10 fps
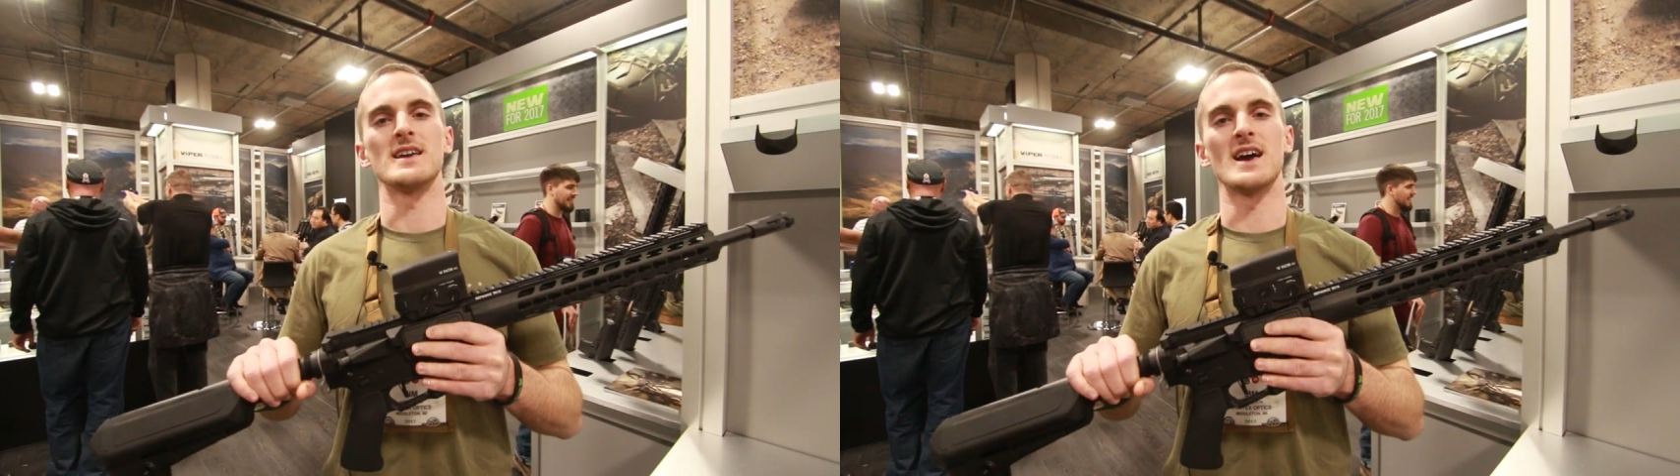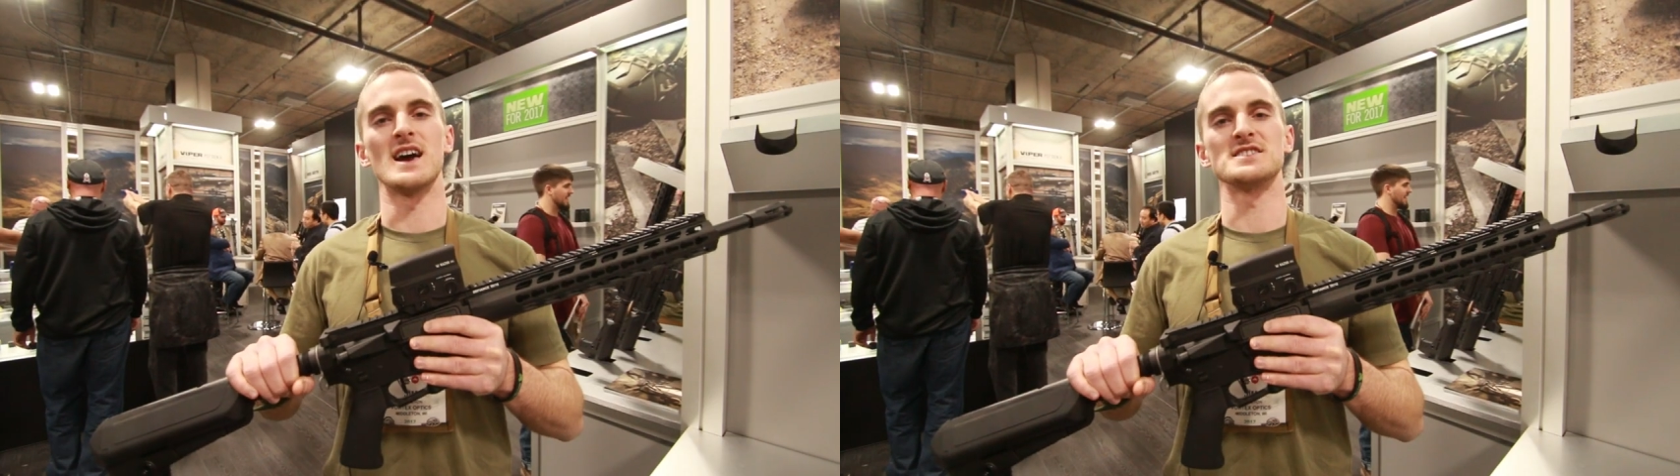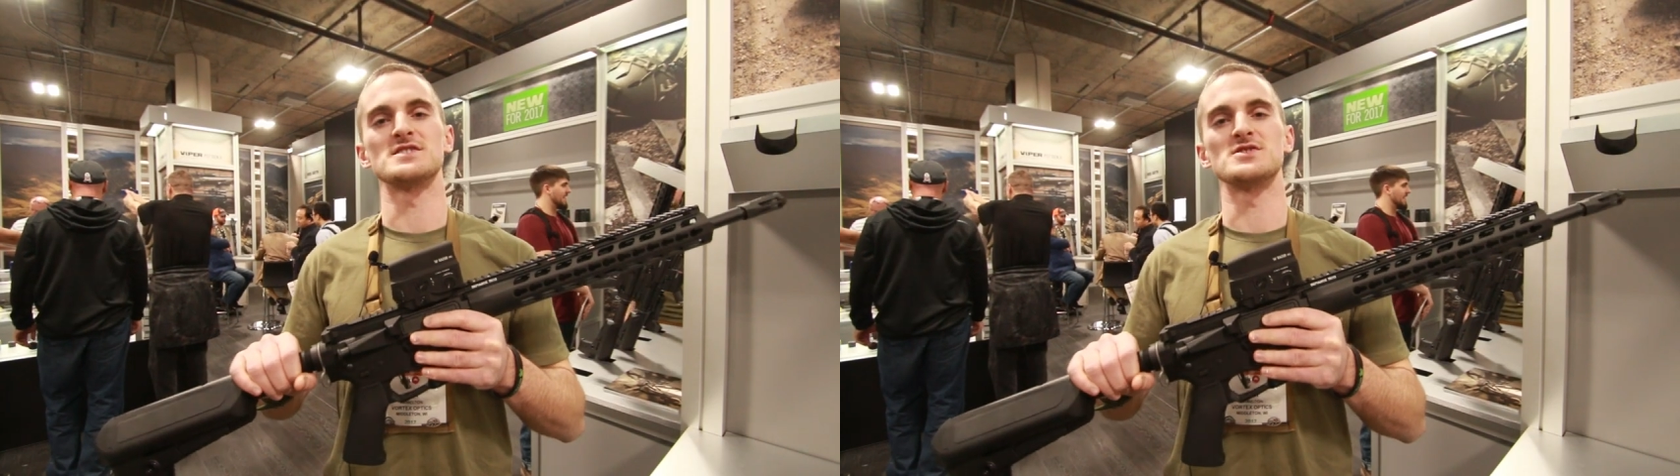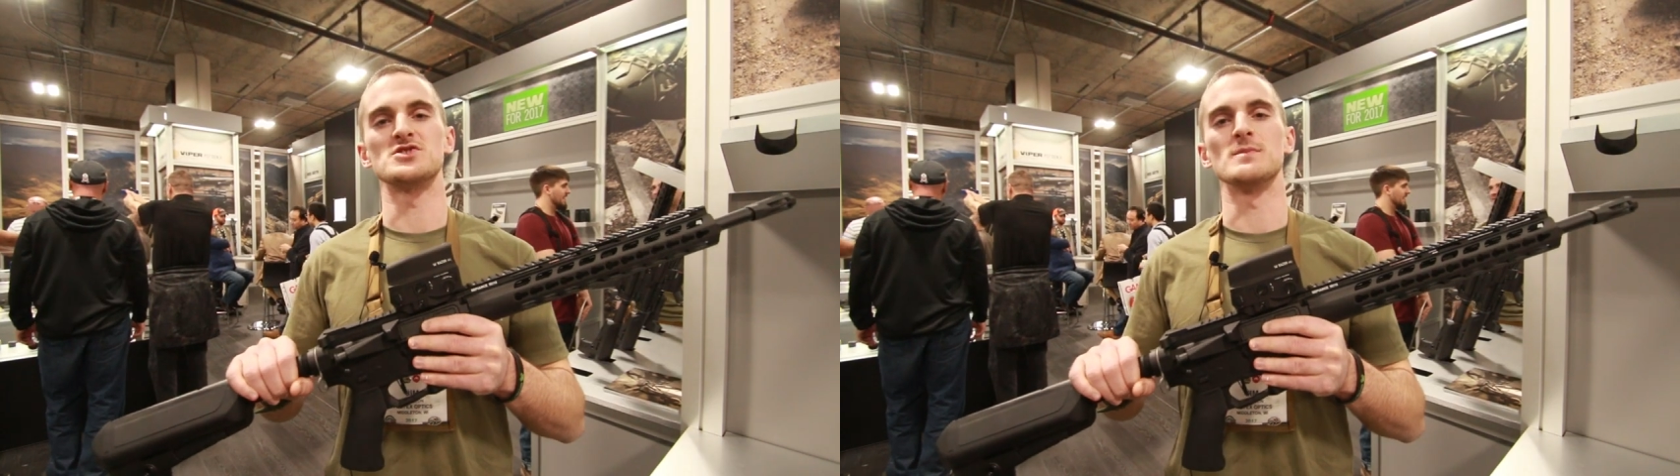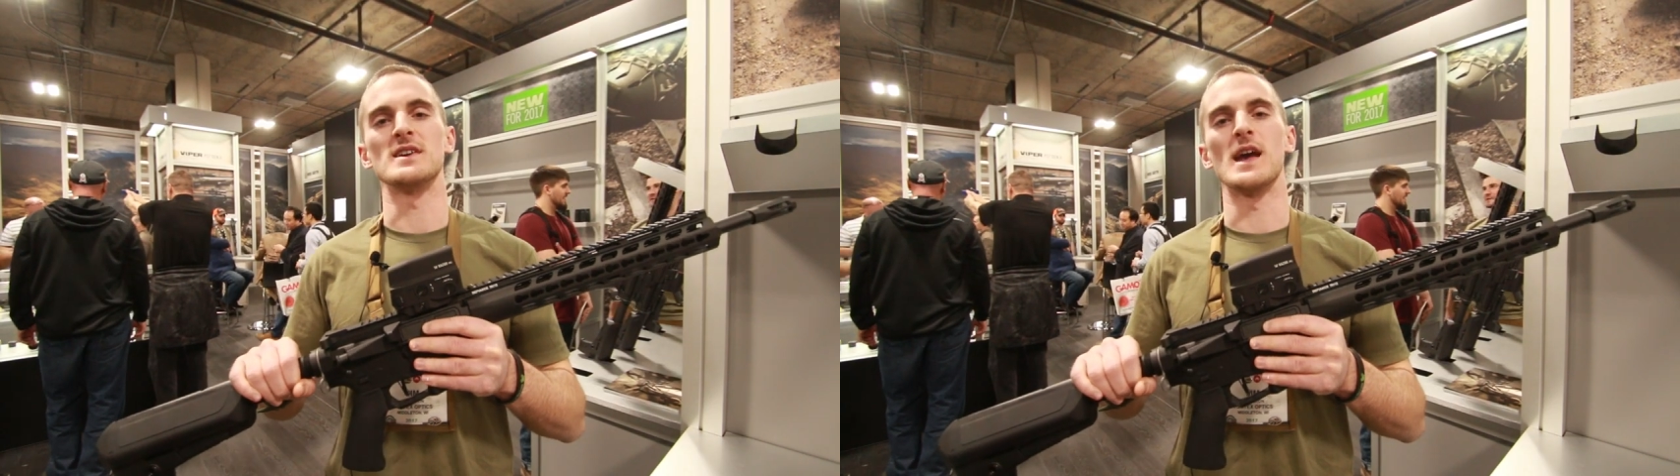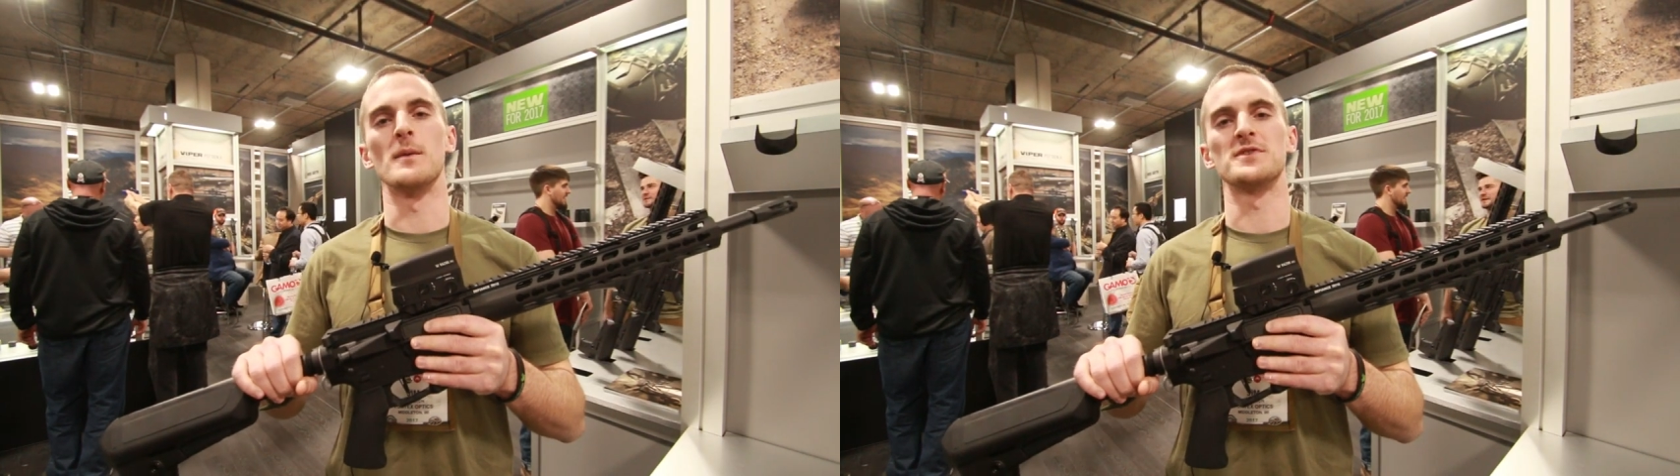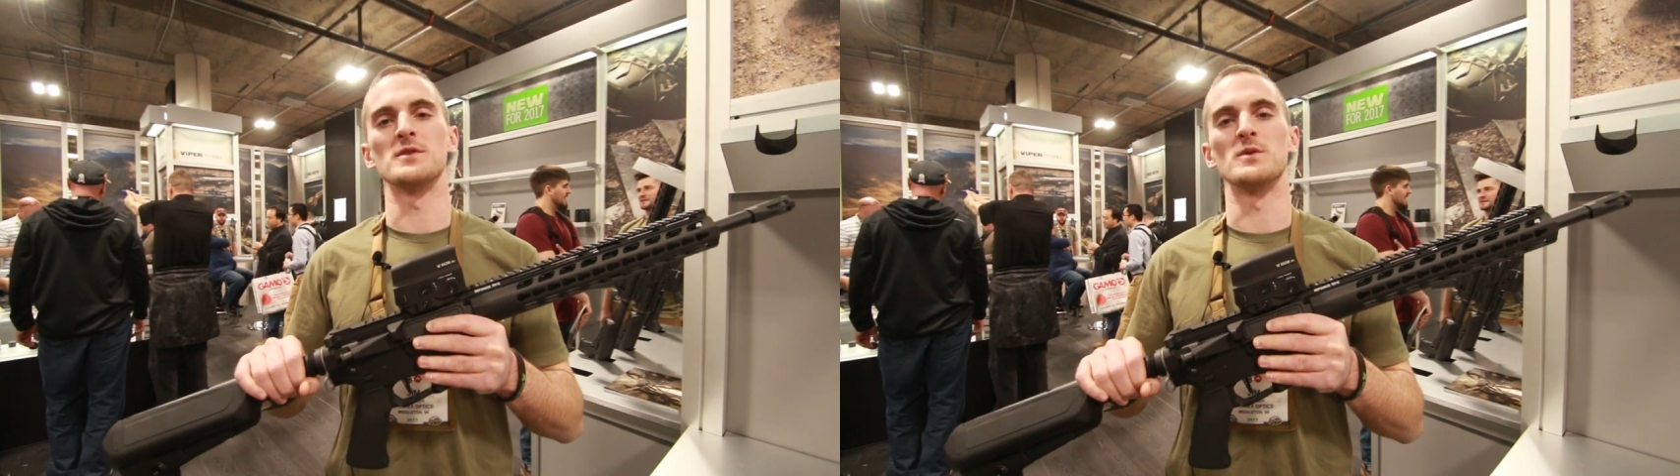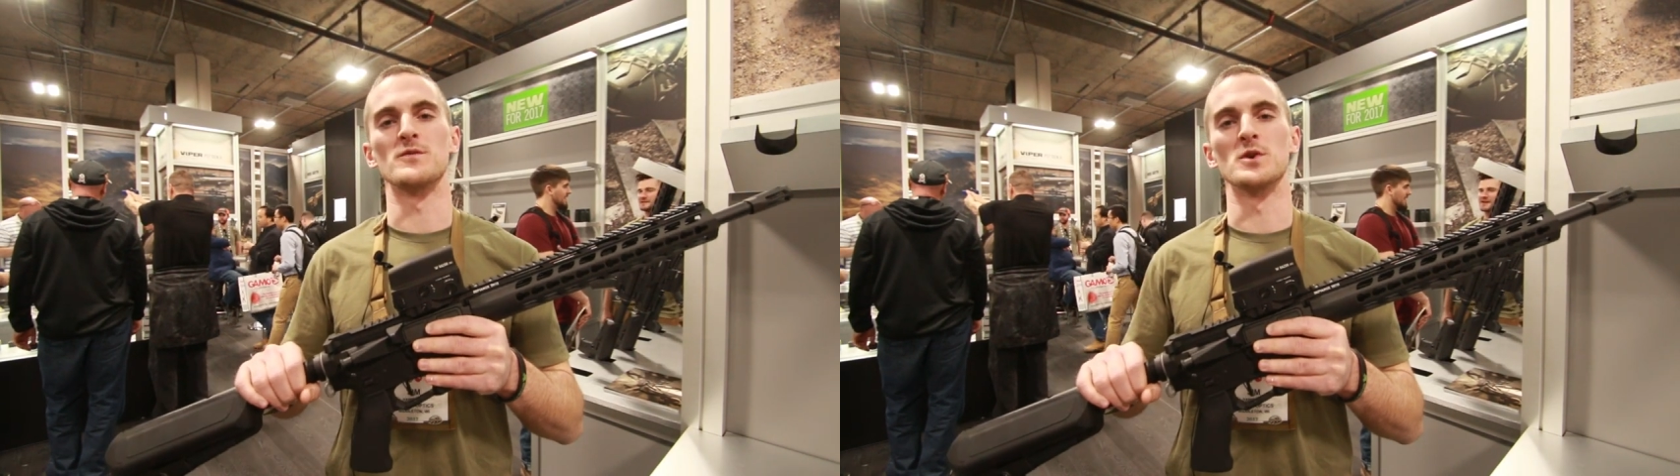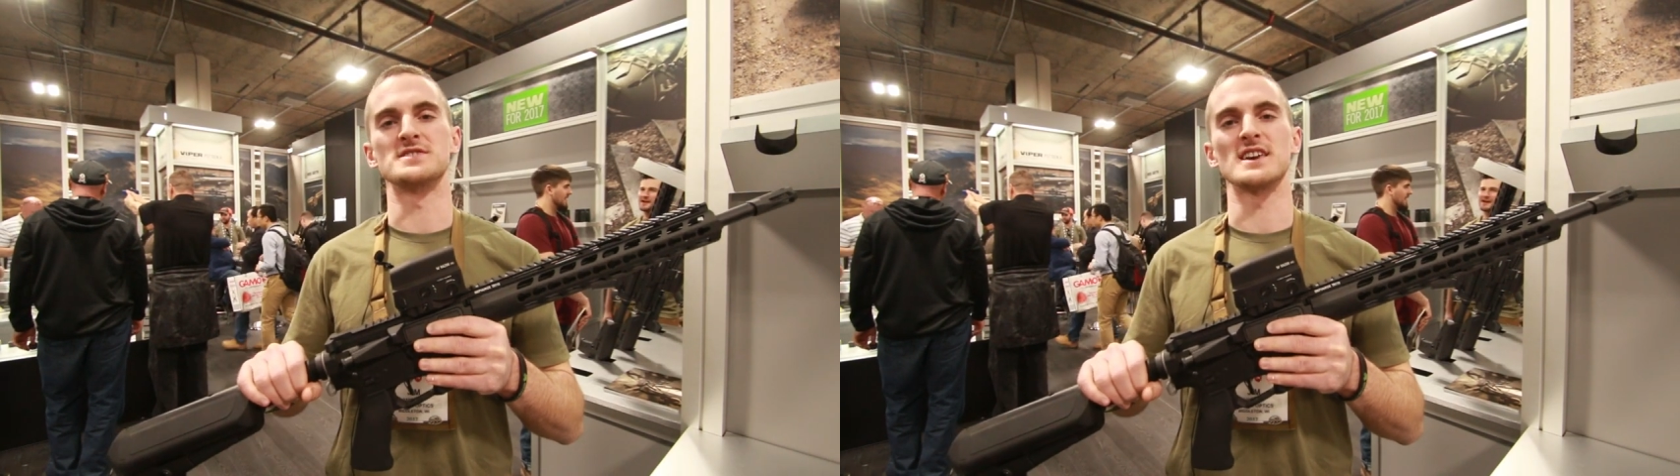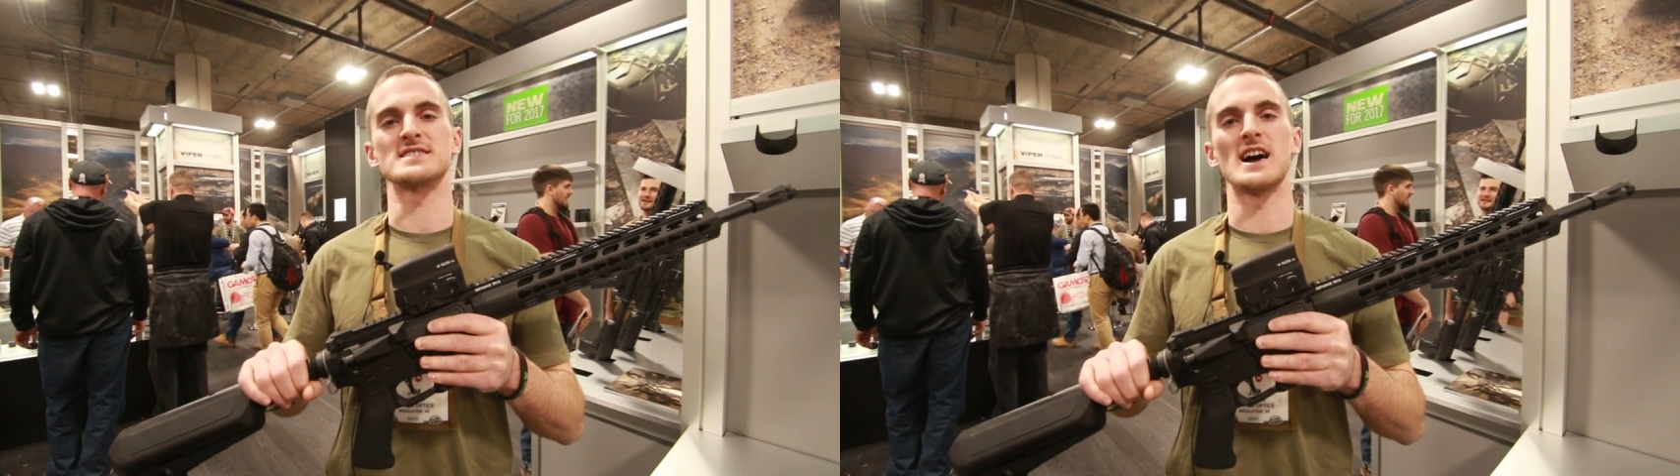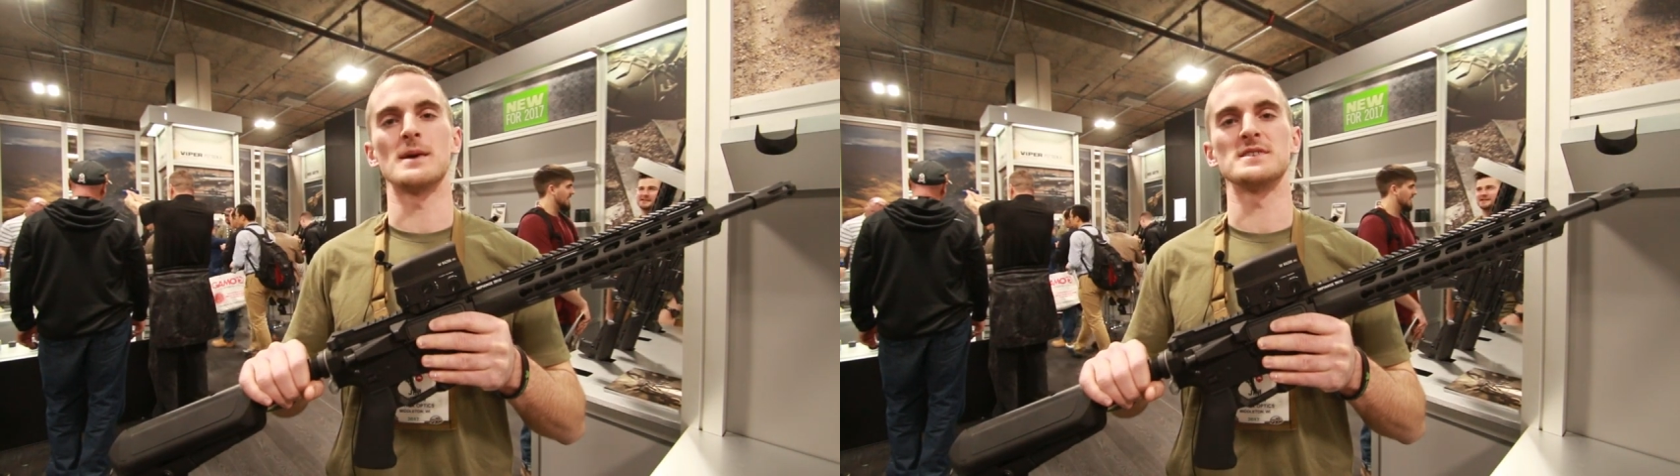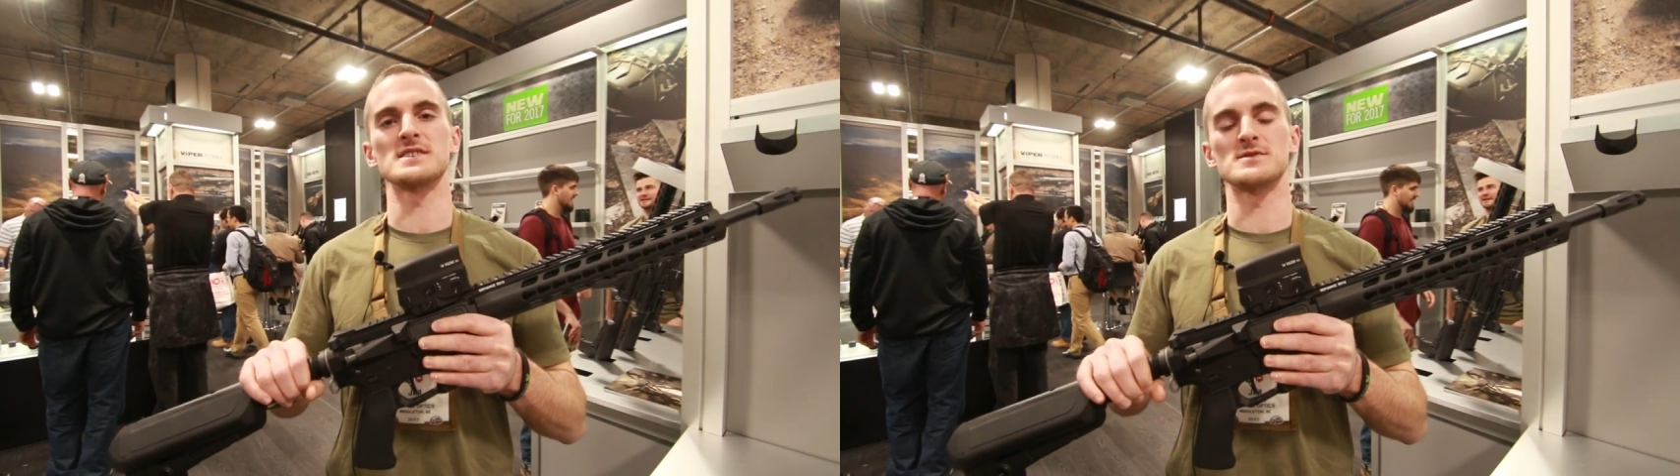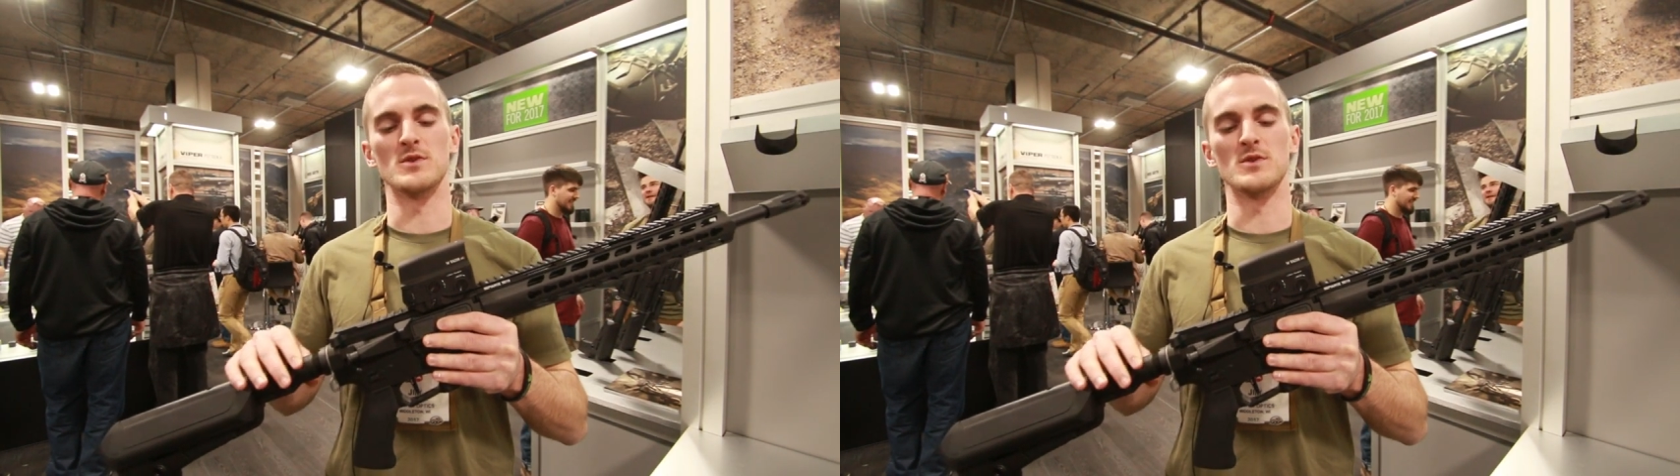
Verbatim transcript: guys, this is Jimmy Hamilton with Vortex Optics.